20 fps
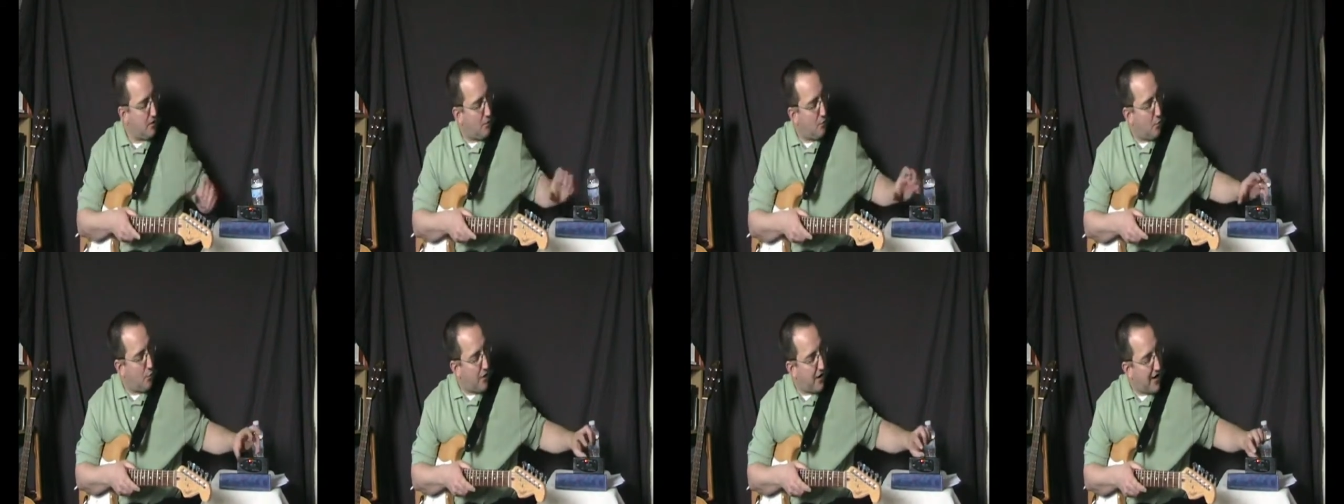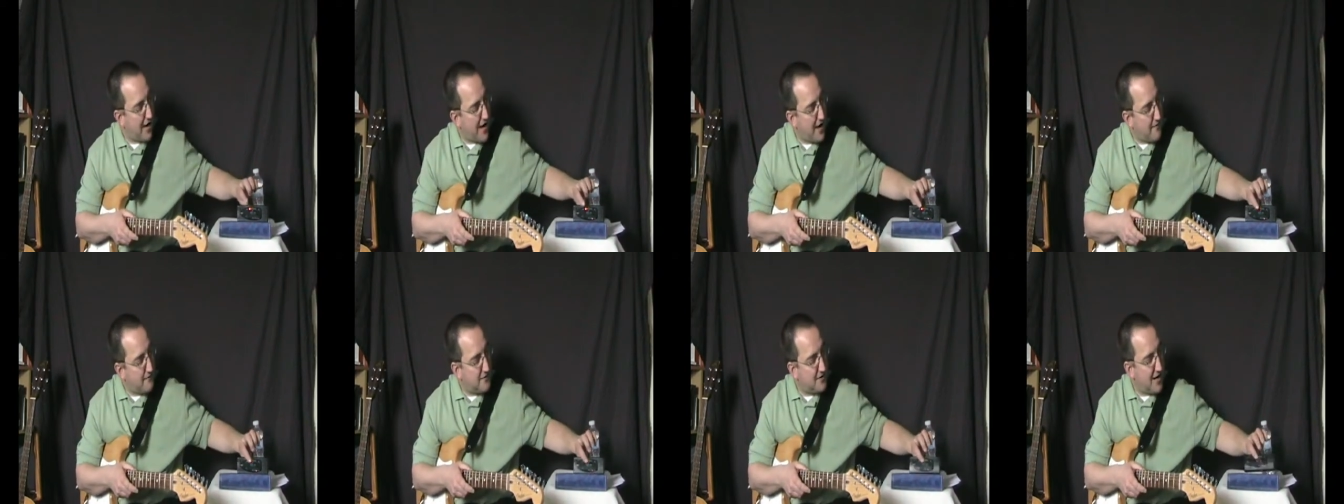What I
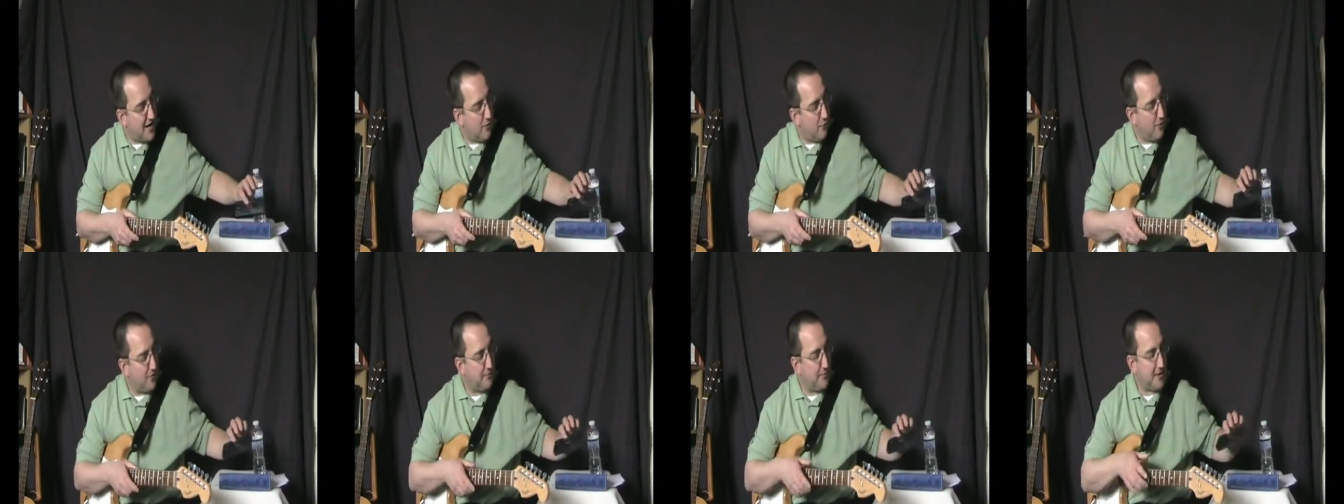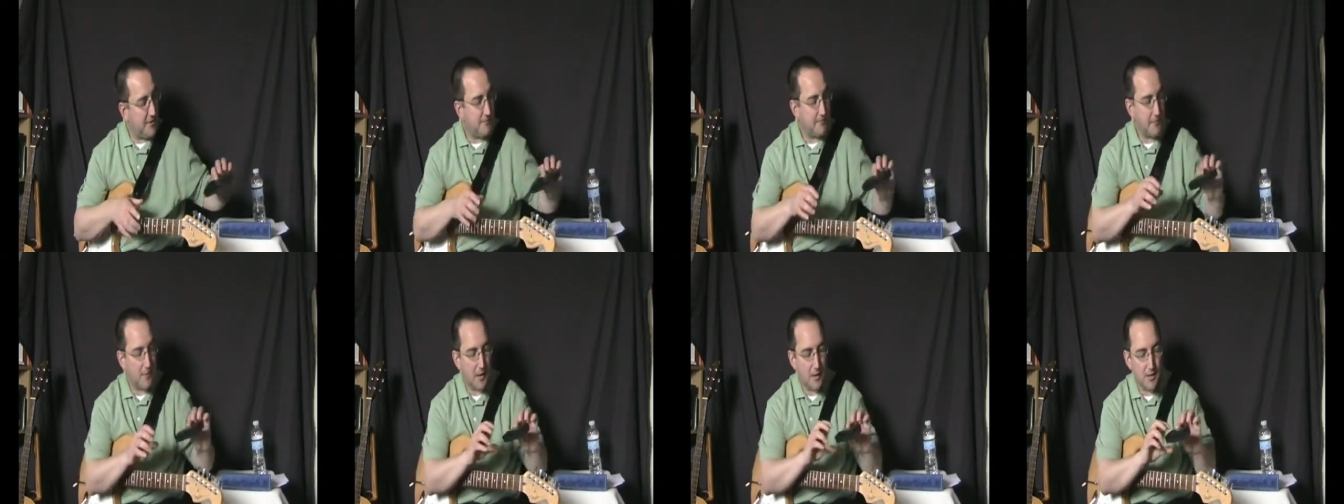have today with me
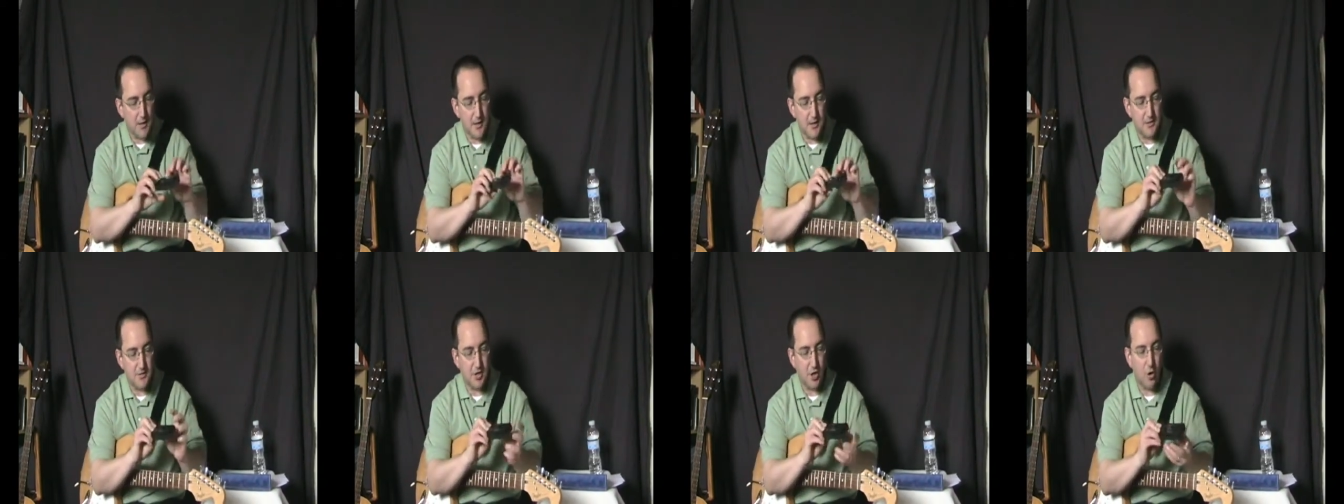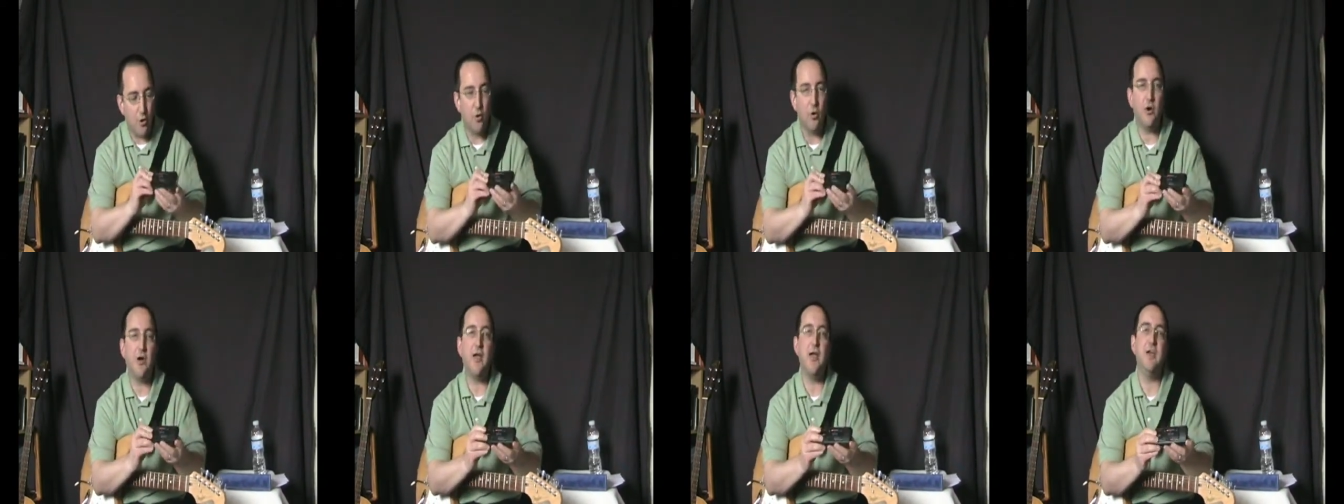is a
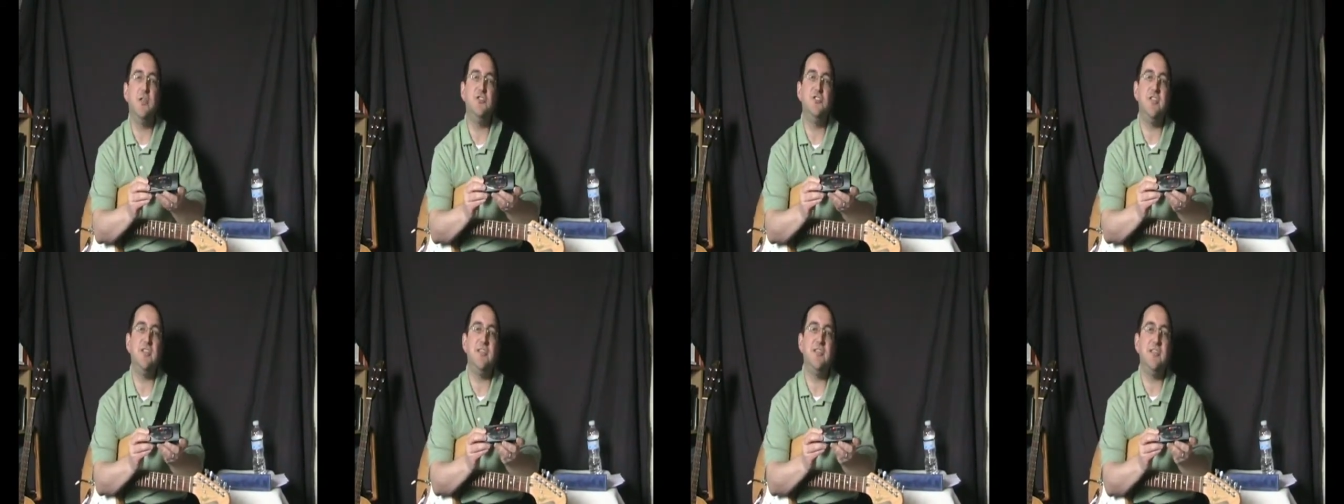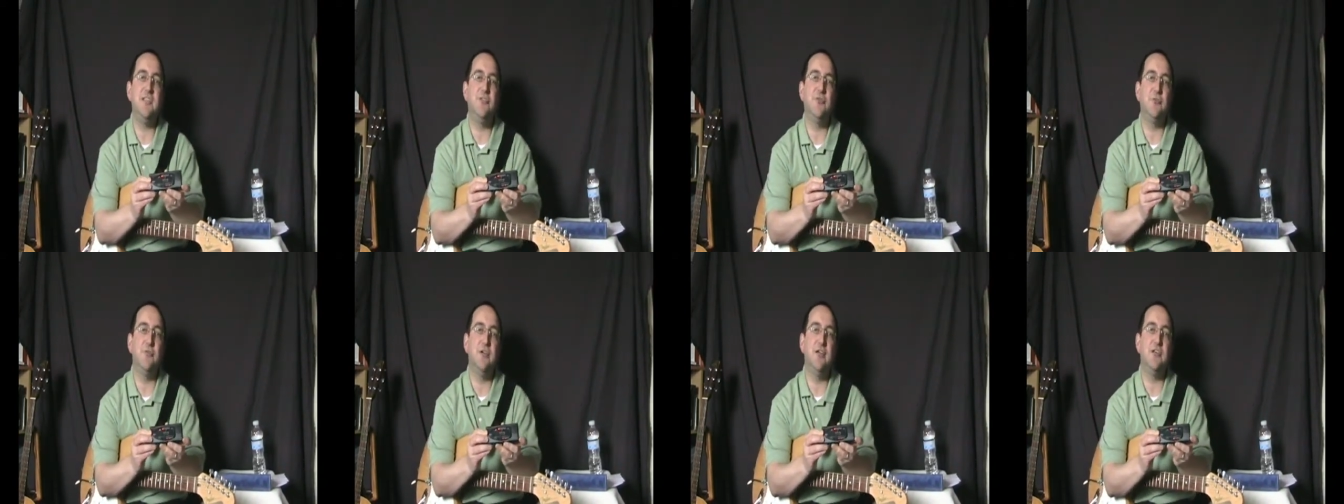Korg
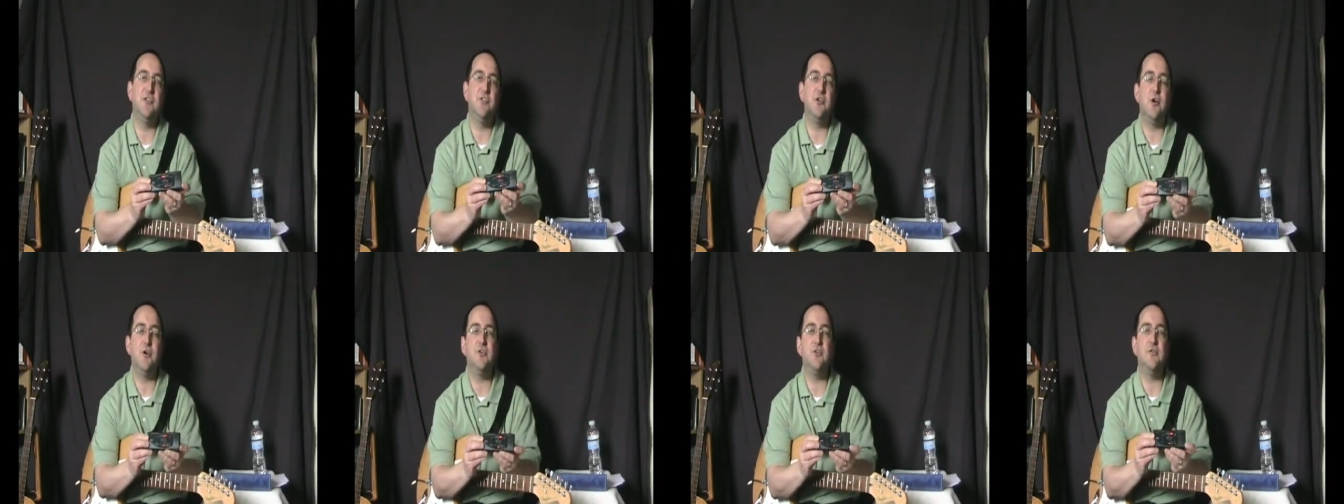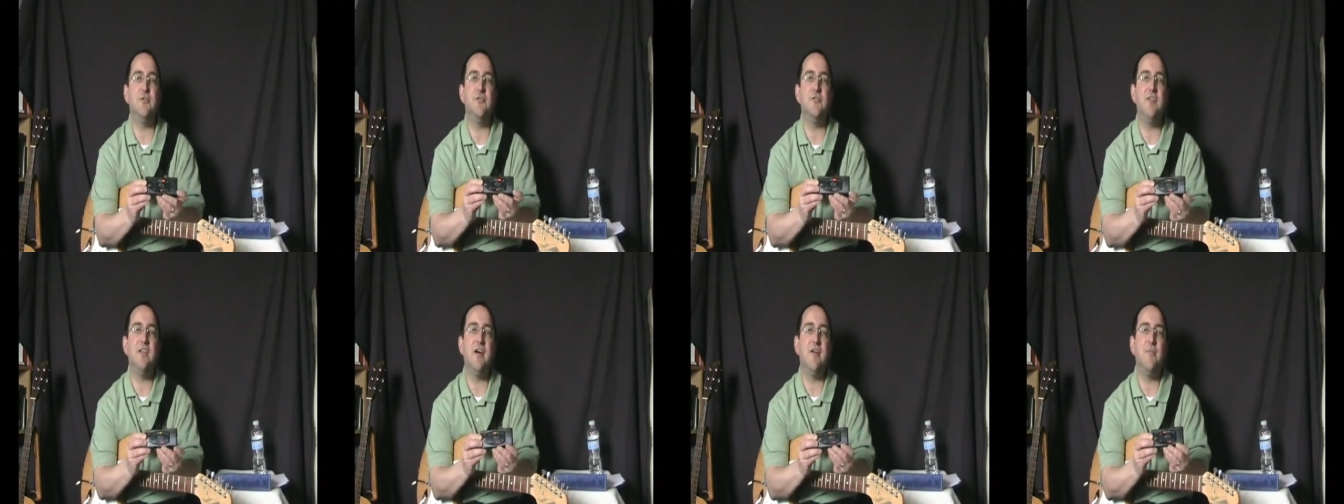GT3 guitar
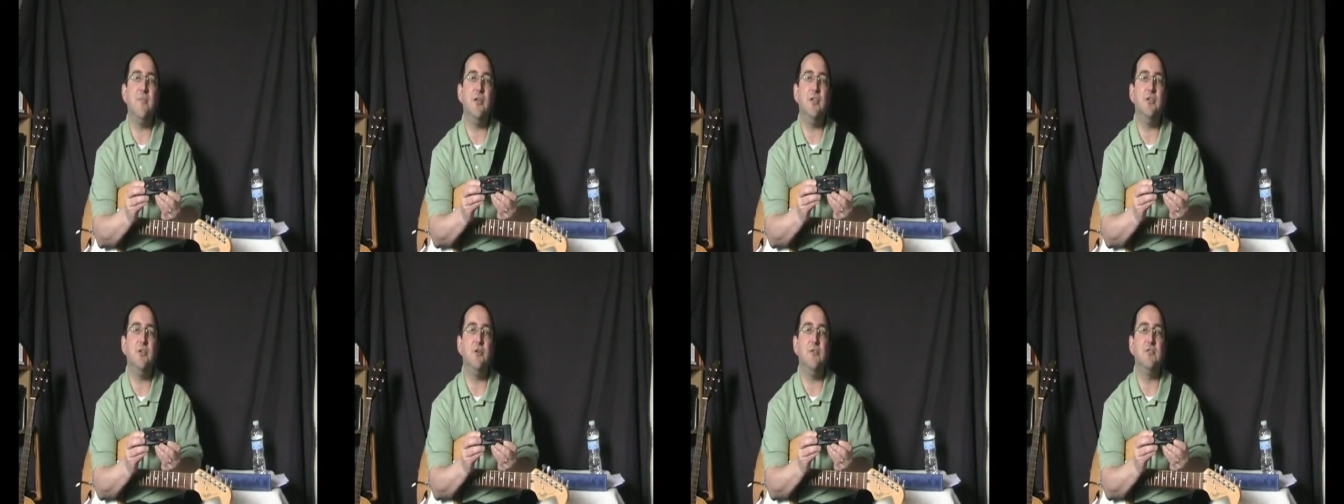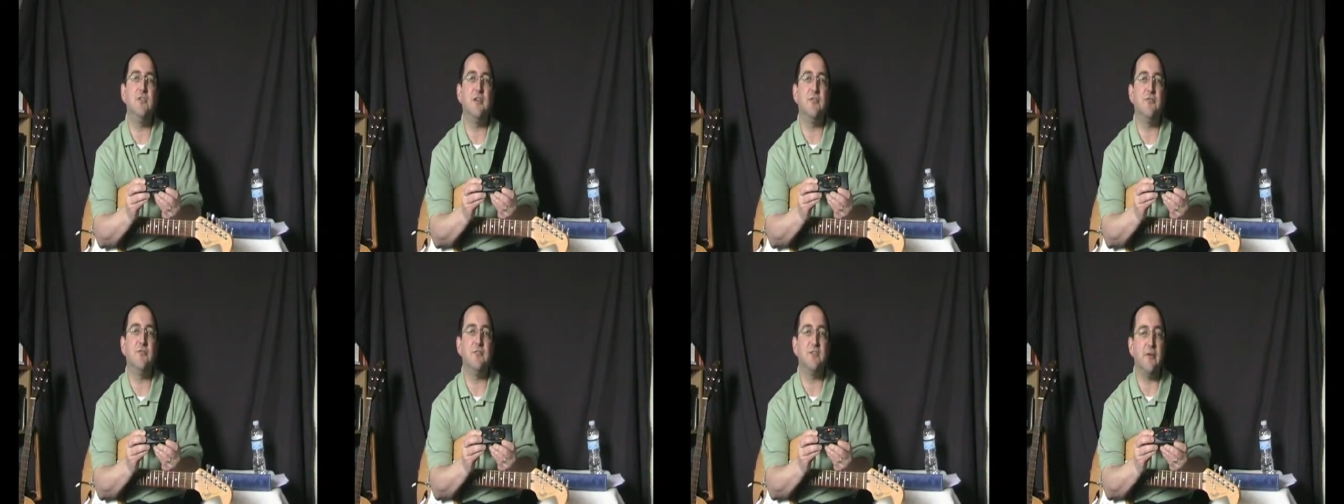tuner that I've been
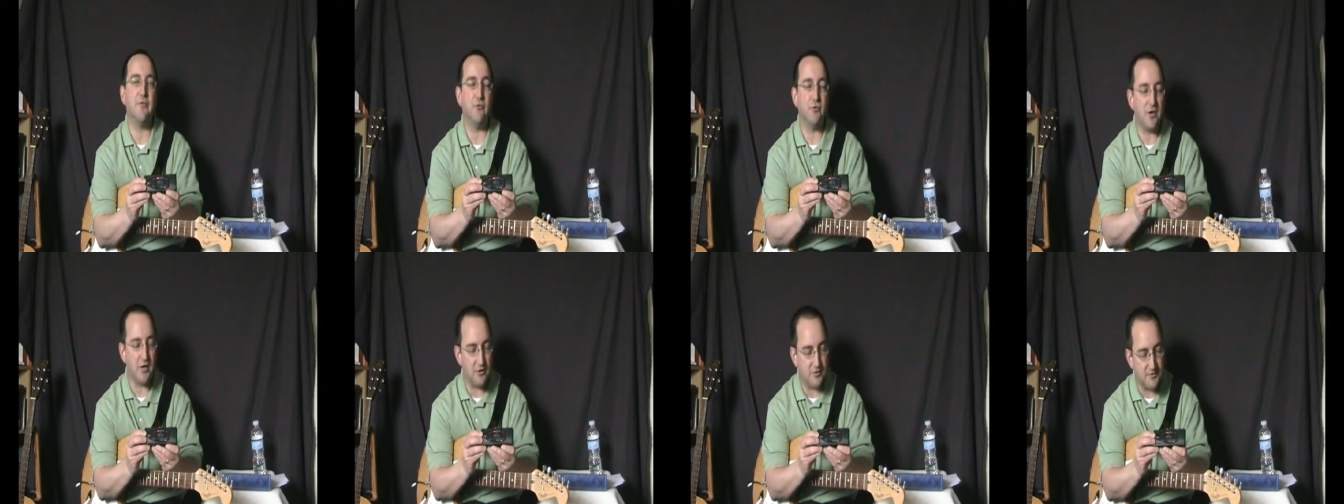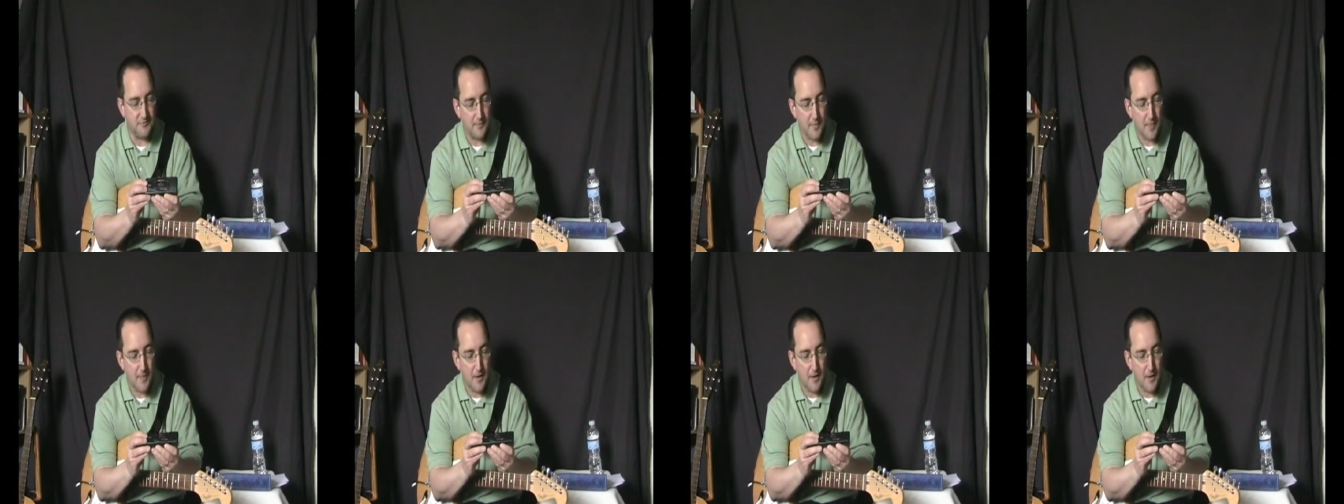using for several years.